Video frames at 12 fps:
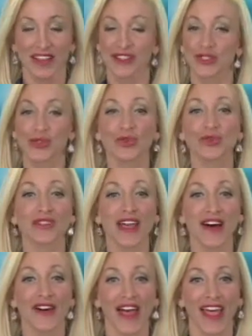School's
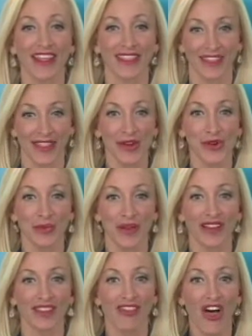out and there will
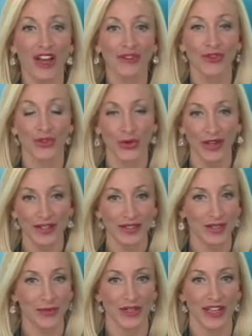be a lot of glorious
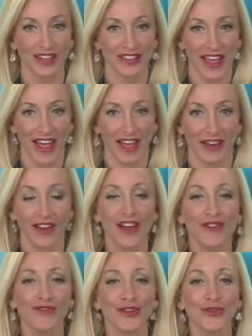summer days ahead
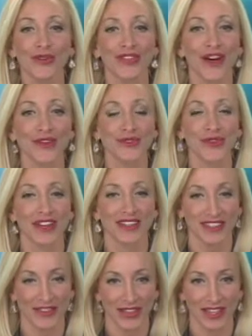filled with outdoor
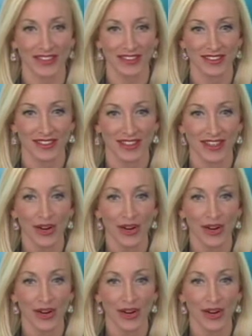activities.